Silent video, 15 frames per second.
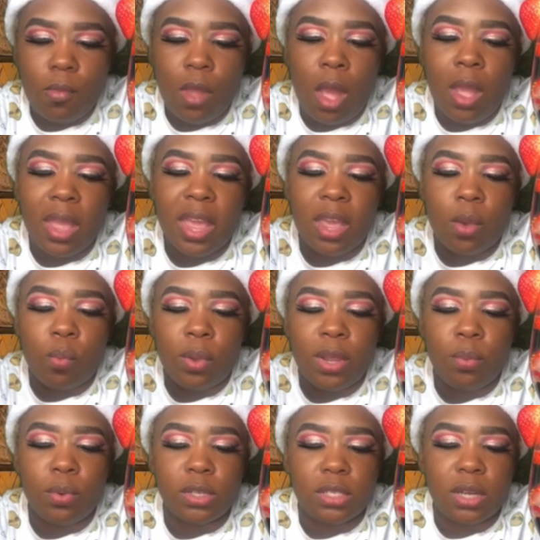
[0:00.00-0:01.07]
And we
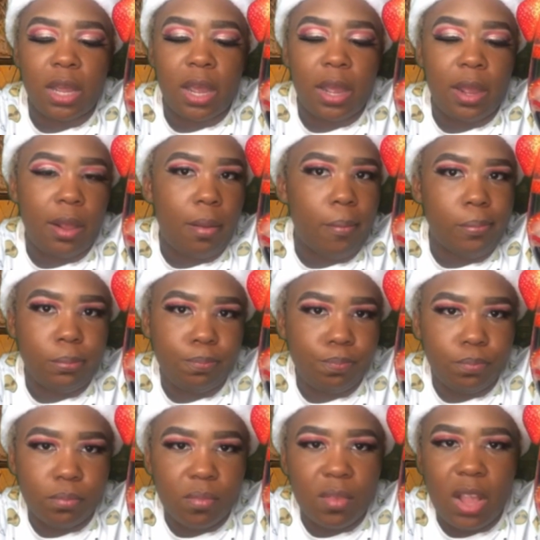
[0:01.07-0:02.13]
was not
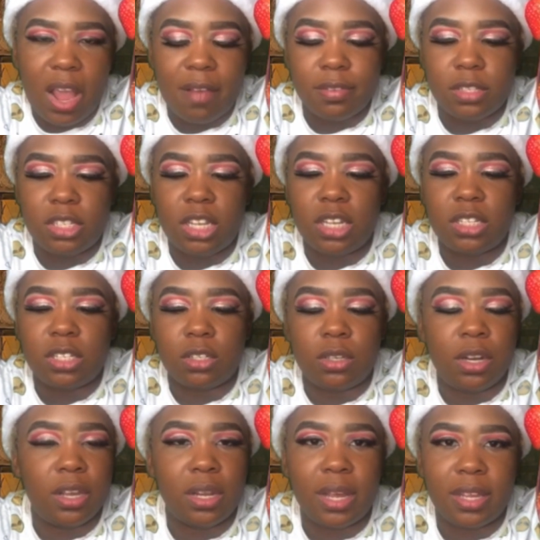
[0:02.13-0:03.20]
having sex or
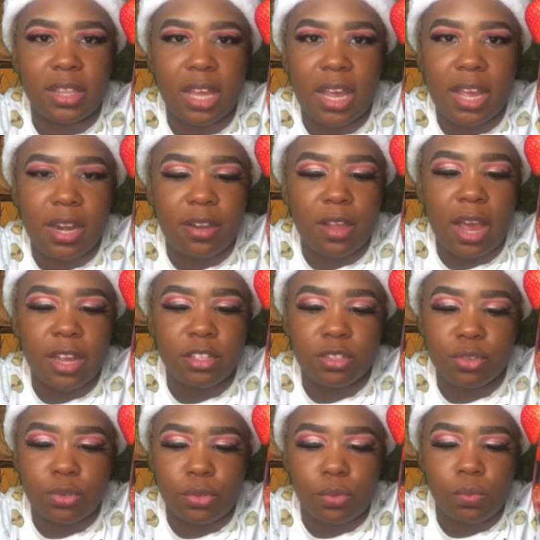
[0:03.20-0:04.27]
nothing like that in high
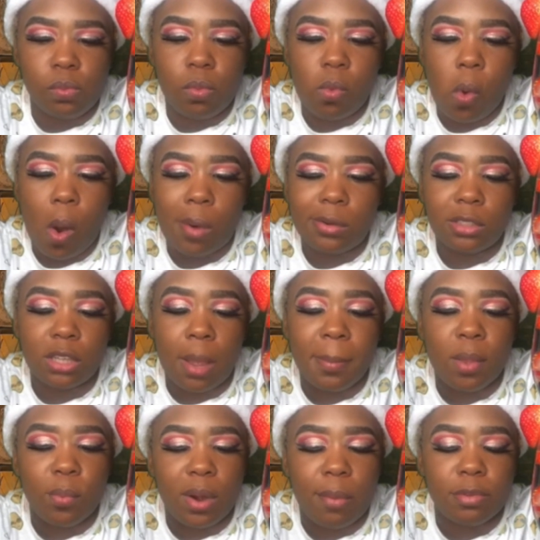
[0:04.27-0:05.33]
school. I
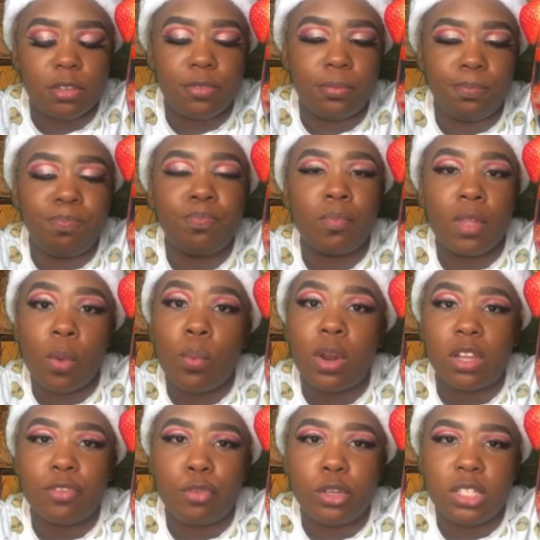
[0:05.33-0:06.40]
mean, when I was
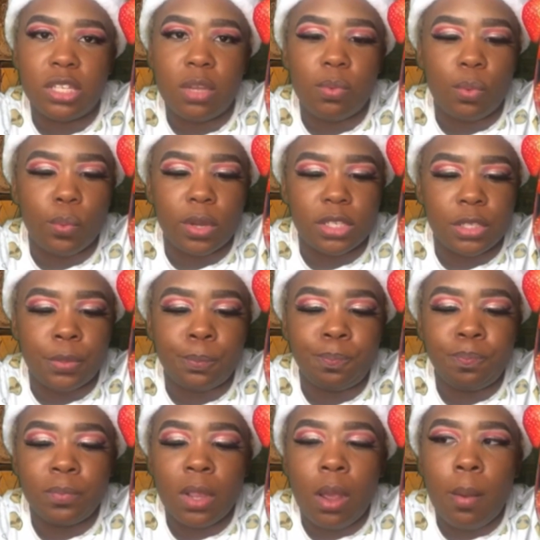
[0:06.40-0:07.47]
14, we wasn't.
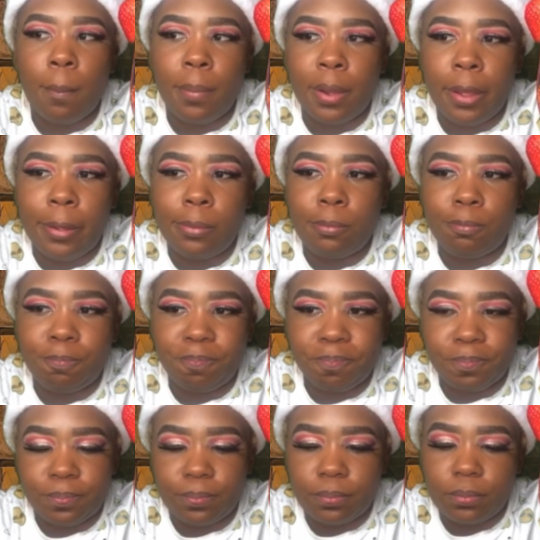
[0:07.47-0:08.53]
But
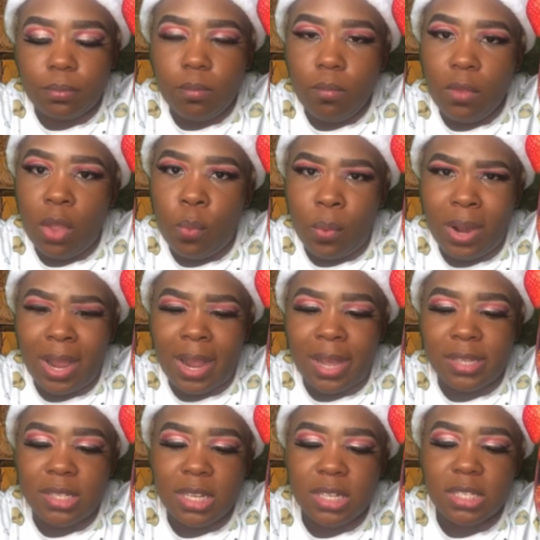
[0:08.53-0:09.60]
when I
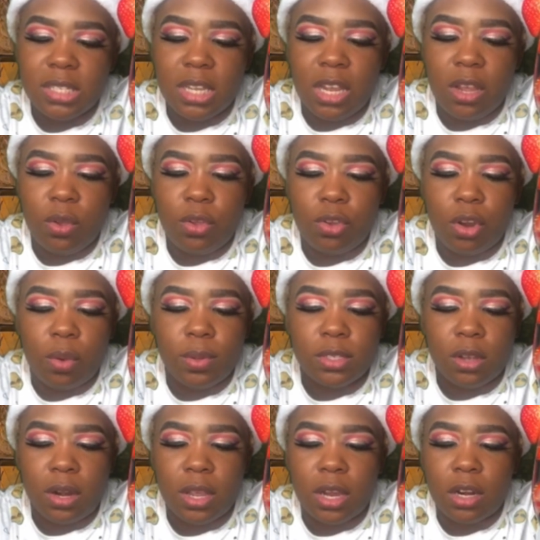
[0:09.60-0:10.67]
got 16, you know, we
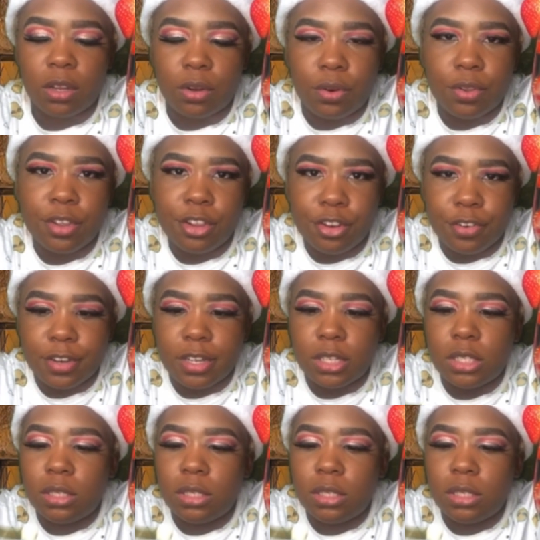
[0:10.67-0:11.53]
started getting a little curious.